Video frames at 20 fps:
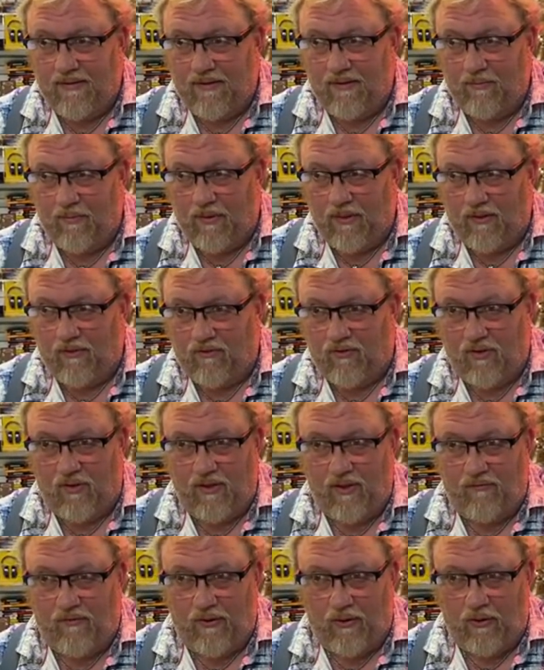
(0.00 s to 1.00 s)
But I'll tell
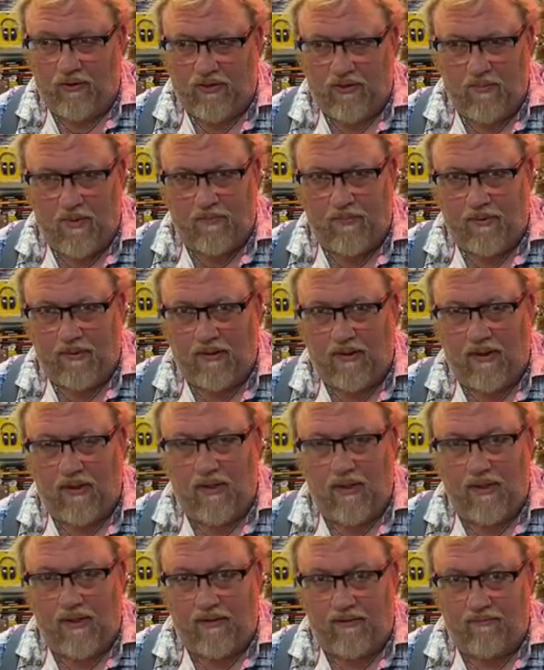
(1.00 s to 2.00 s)
you, if you look them up
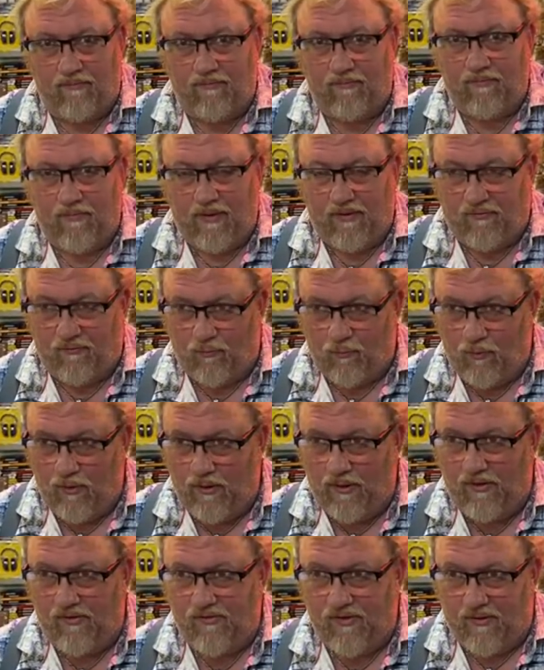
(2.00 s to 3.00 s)
online, it's
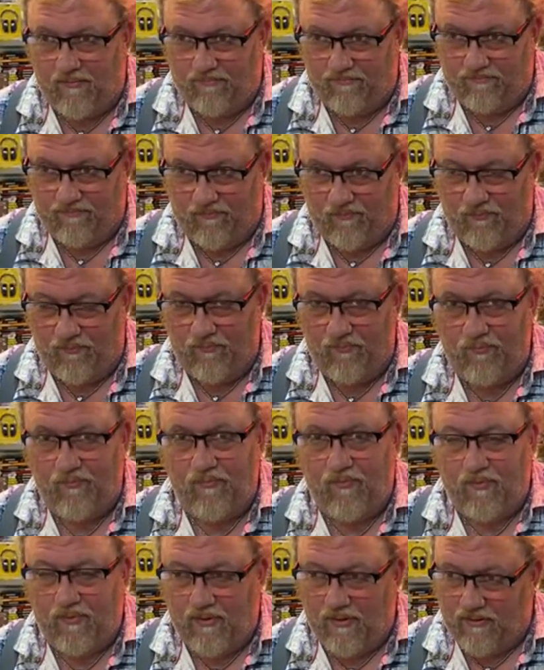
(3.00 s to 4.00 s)
really something.
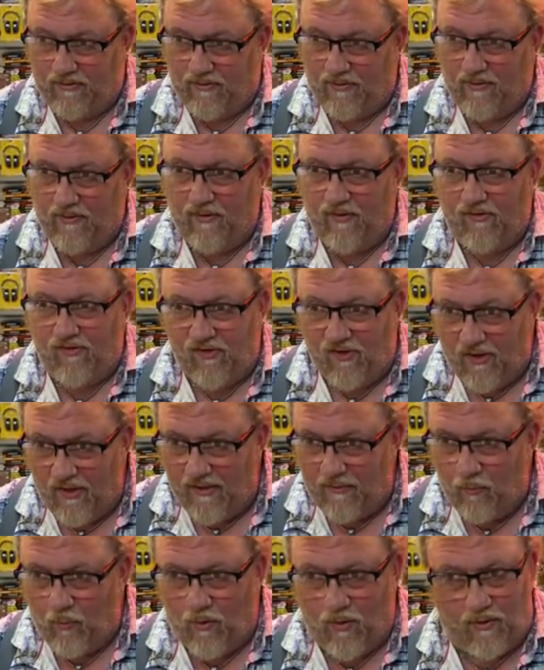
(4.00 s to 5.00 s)
That the
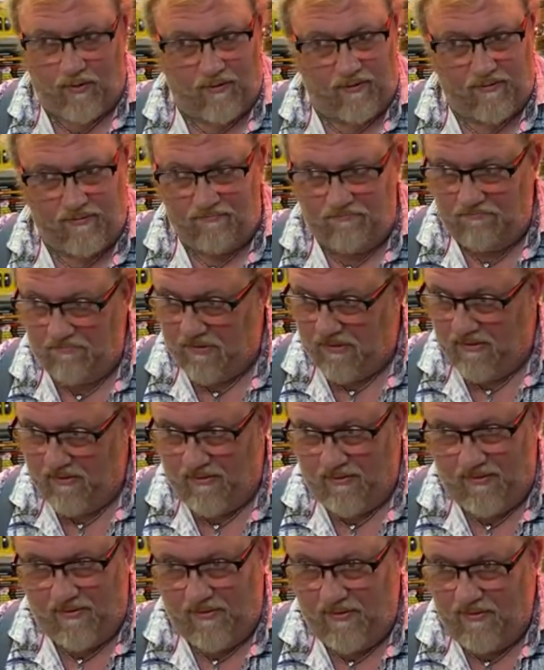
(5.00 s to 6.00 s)
design work
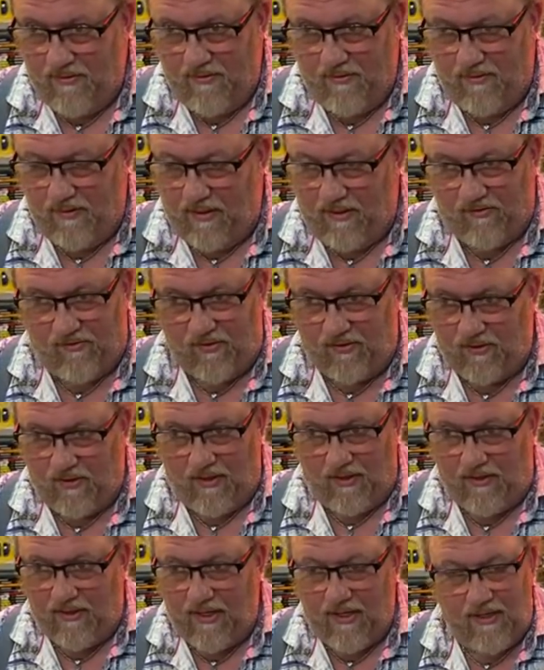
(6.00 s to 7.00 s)
is
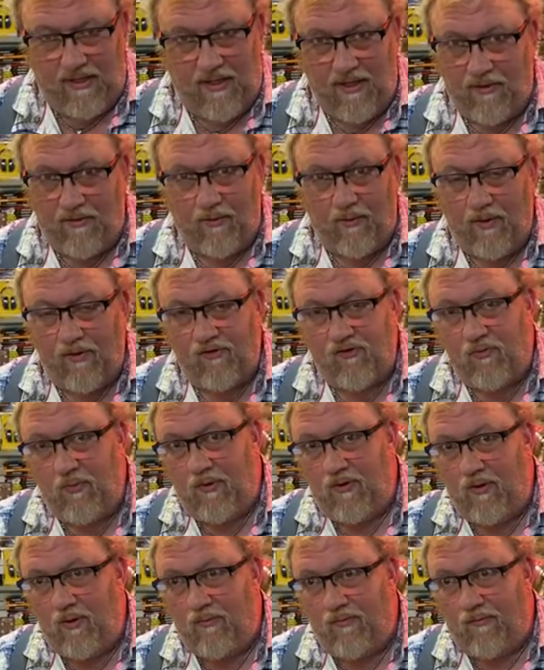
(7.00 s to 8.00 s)
unlike any other
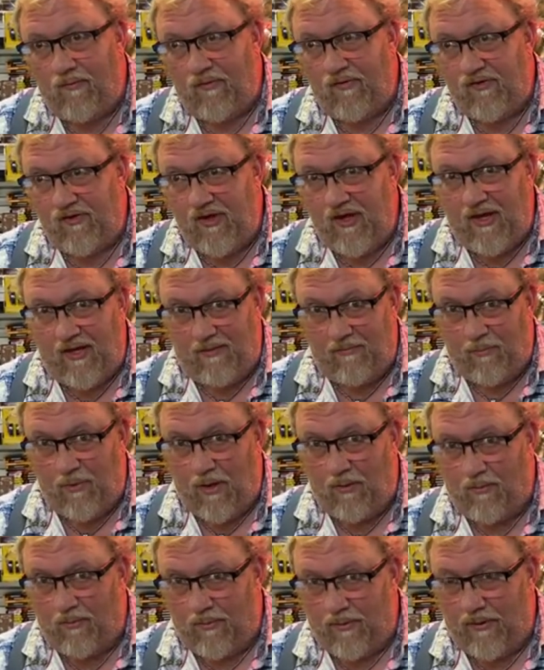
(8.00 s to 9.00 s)
instrument you've ever seen,
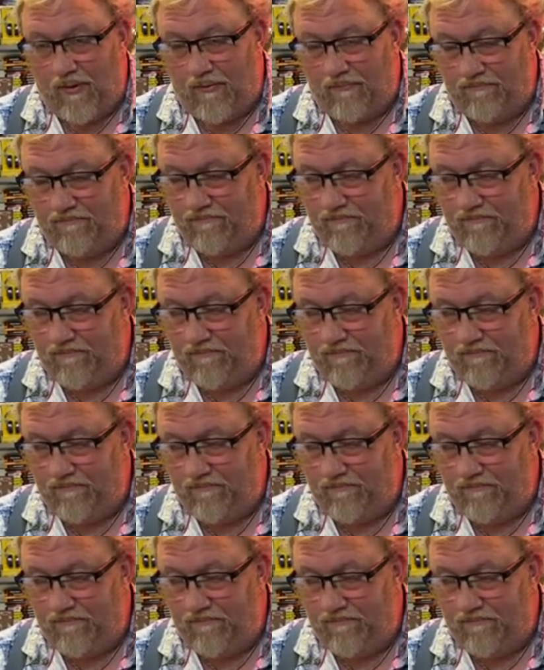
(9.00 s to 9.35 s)
probably.